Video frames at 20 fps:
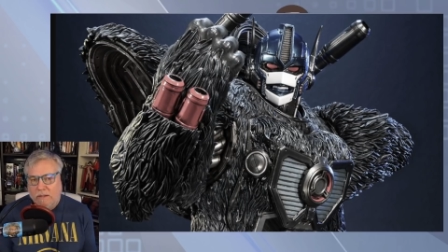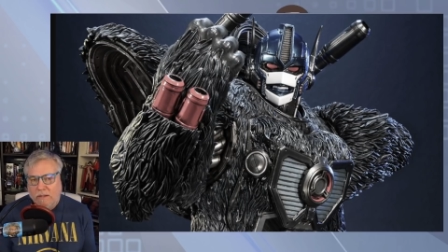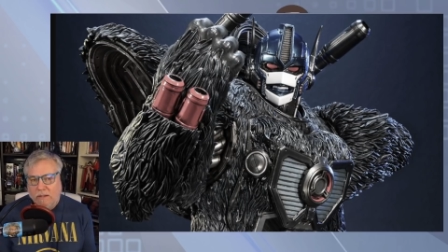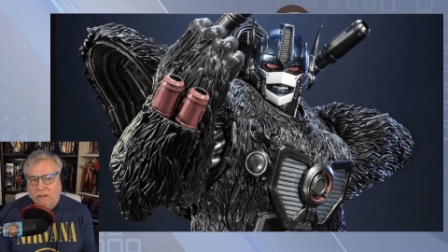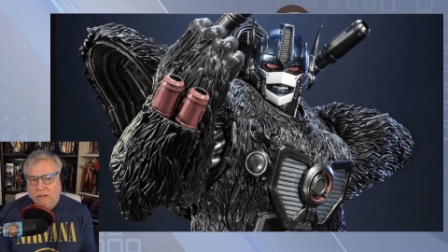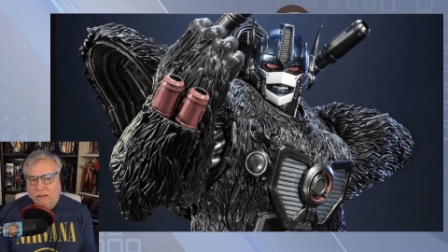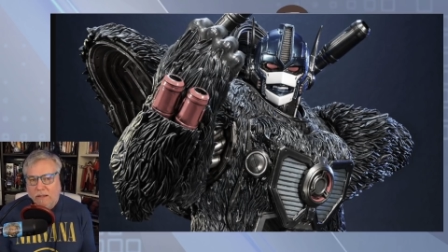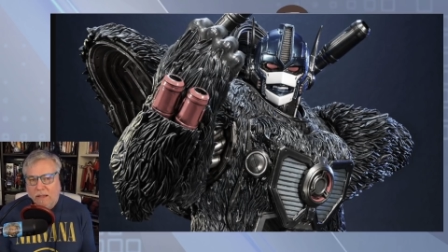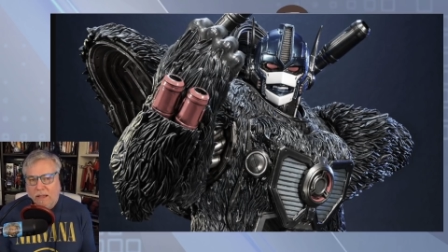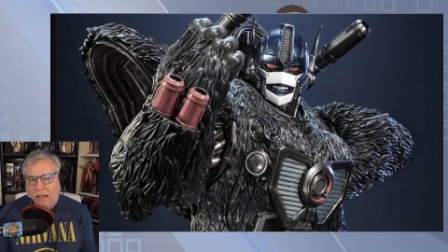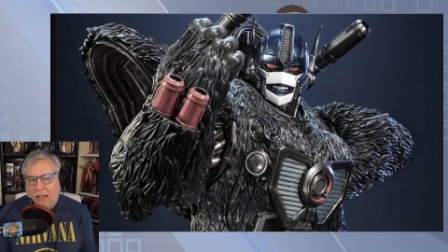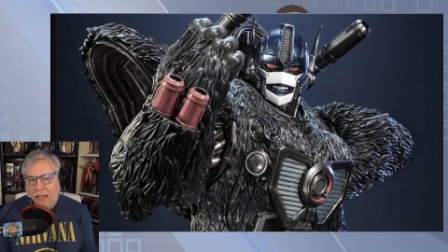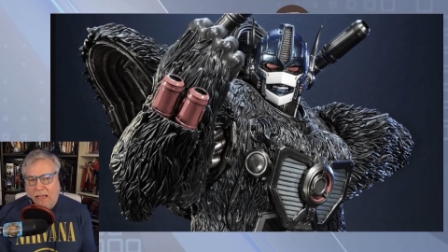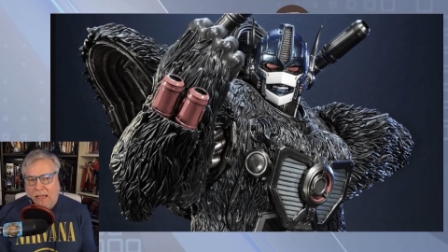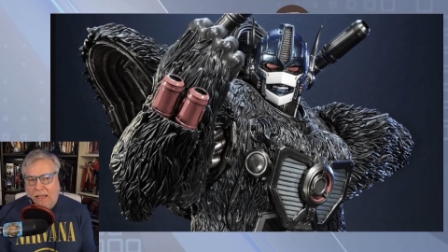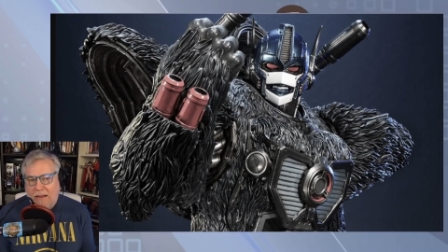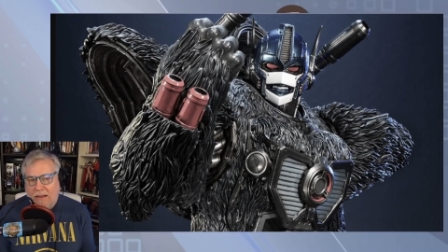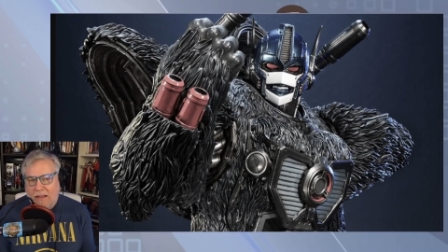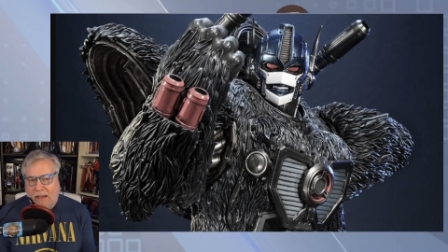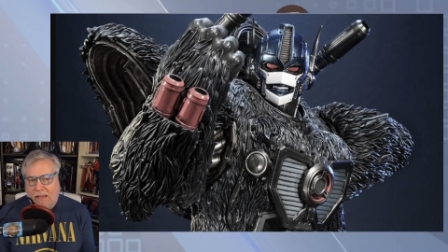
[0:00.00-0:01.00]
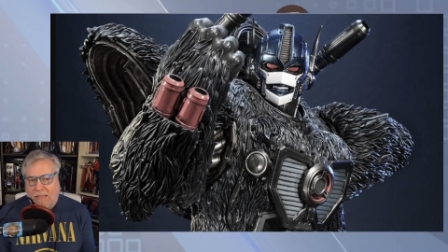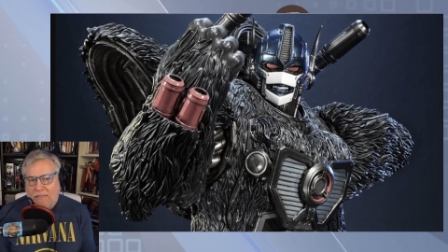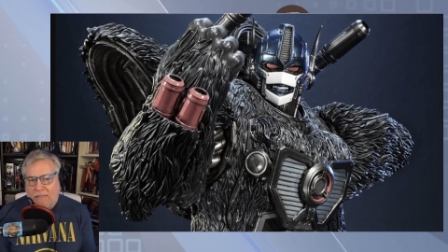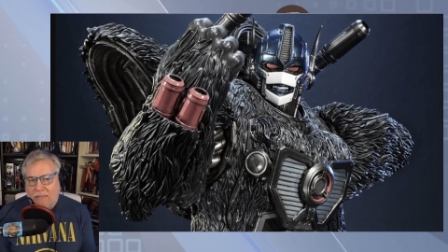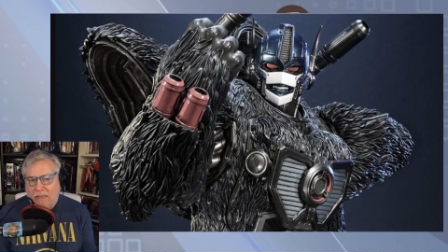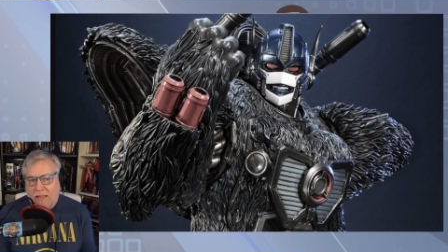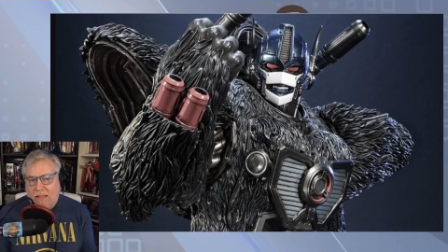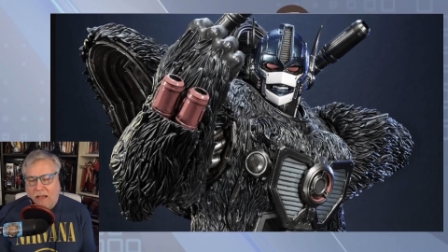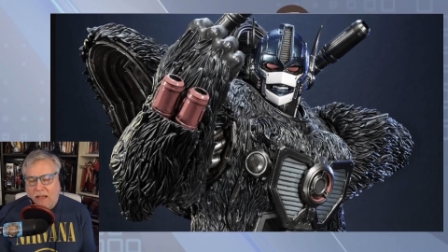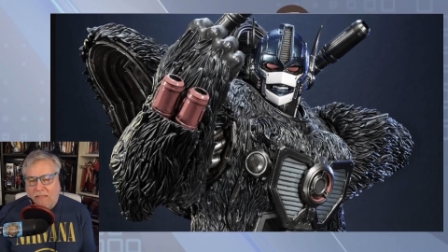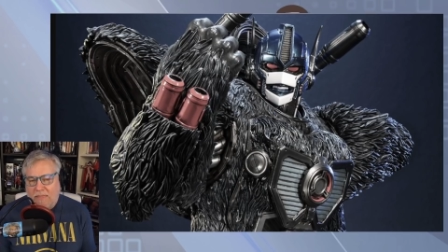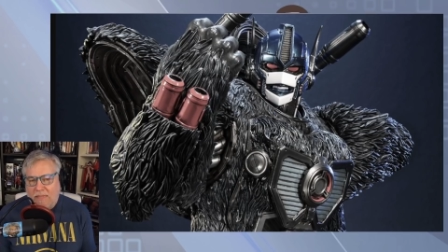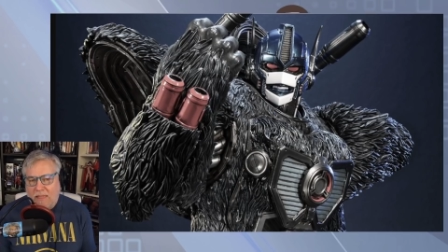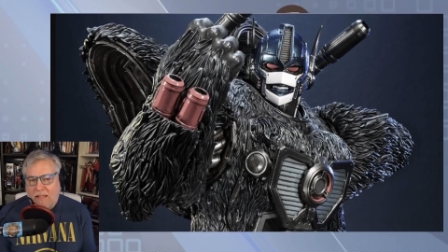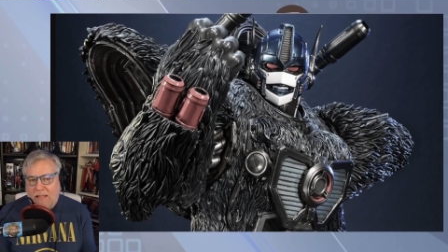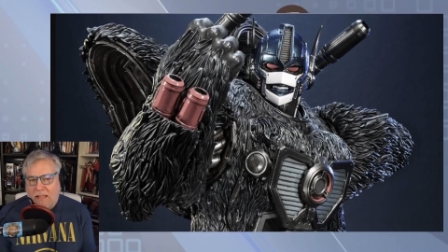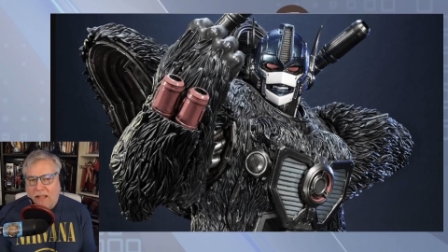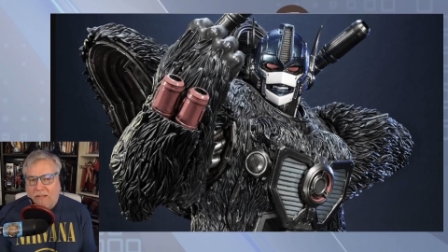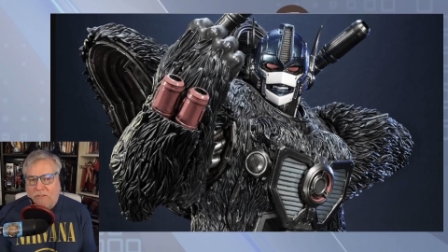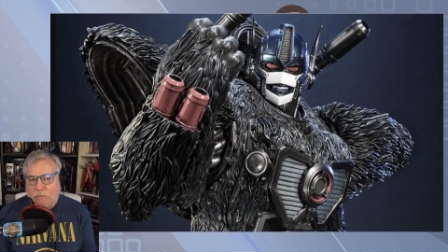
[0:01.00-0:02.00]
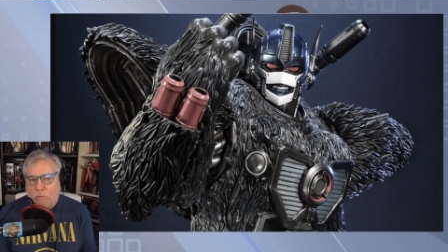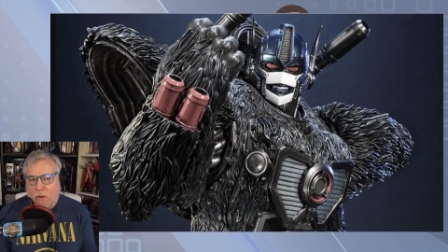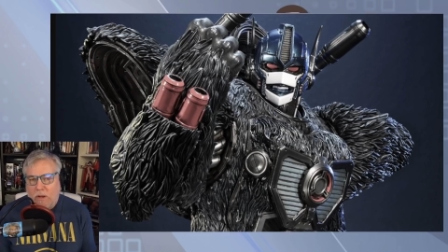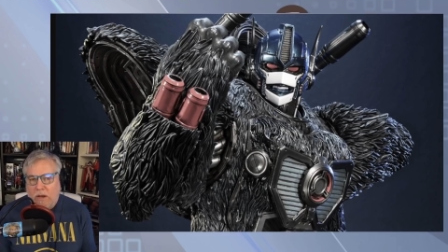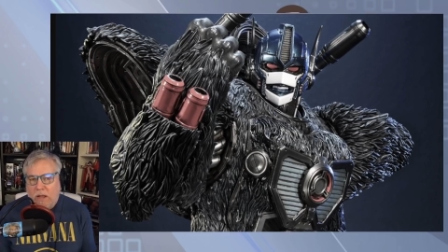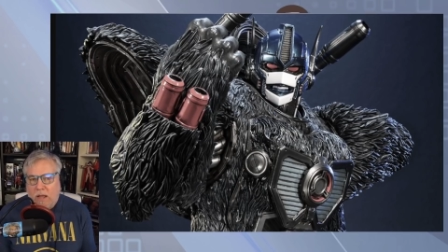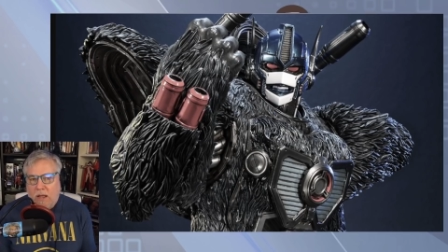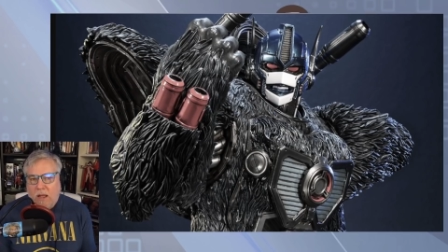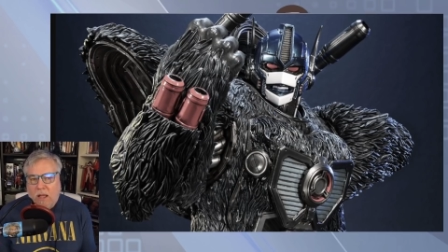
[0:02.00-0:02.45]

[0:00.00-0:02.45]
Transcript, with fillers: Yeah, and I think I think that's what,